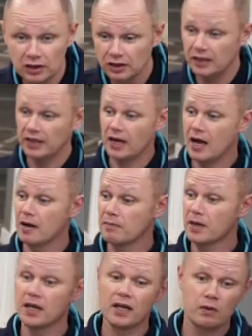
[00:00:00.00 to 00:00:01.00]
Uh, I'm
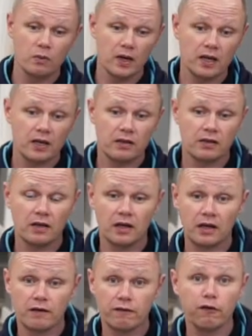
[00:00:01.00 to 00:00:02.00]
here with
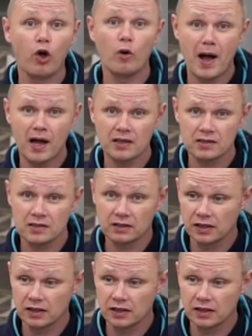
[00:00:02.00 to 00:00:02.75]
uh, Mart.